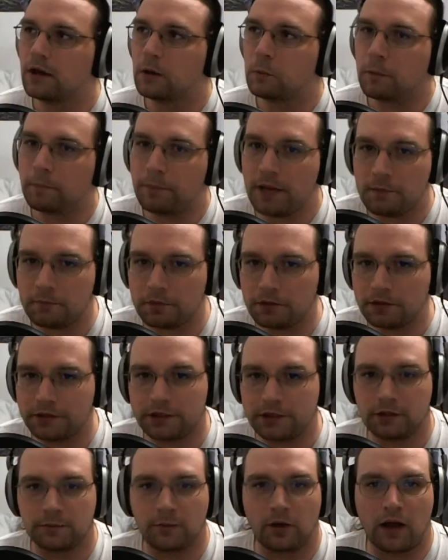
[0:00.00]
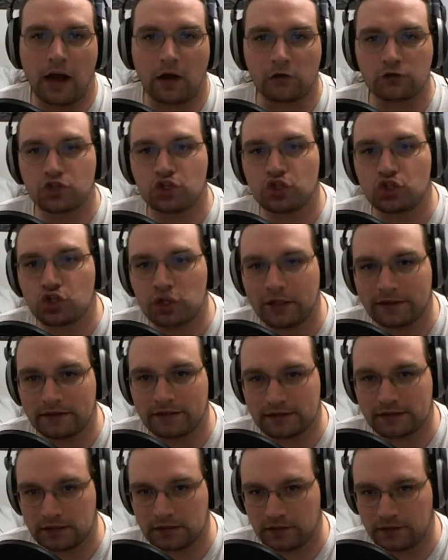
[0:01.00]
When people hear about how shit
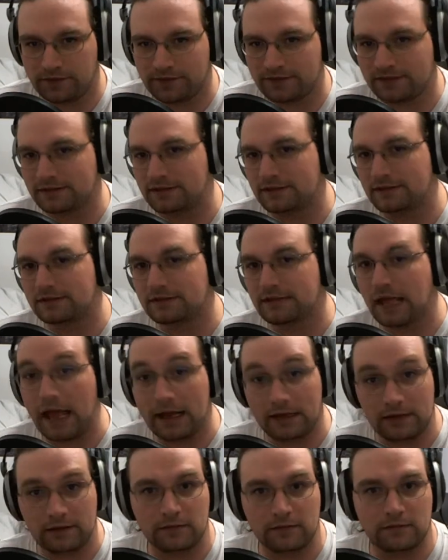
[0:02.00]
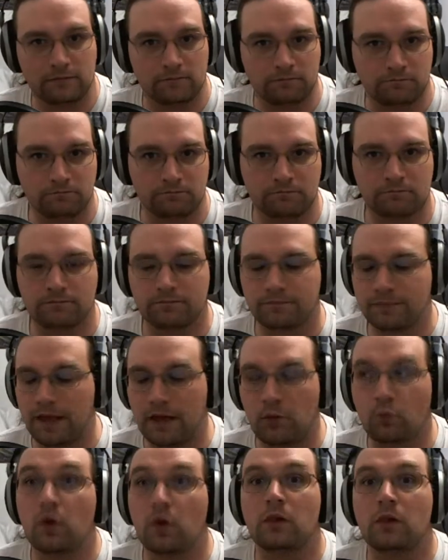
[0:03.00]
the service is, and
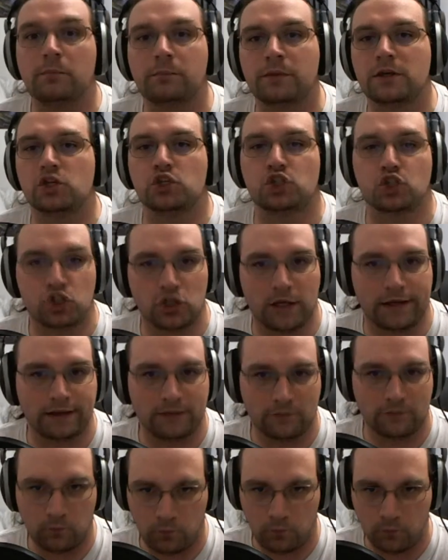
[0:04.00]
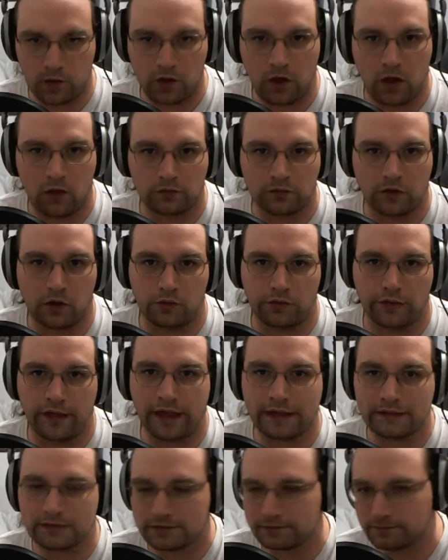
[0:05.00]
it will be shit, we all know
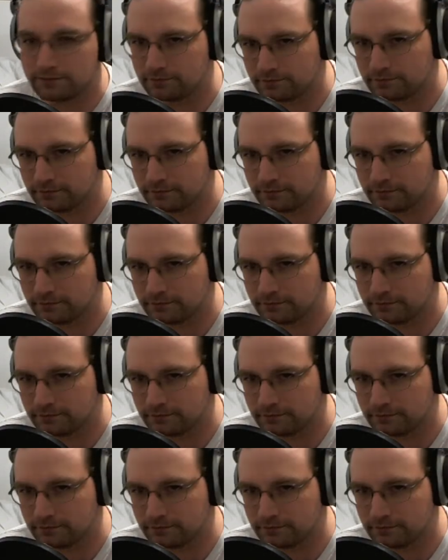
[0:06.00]
that.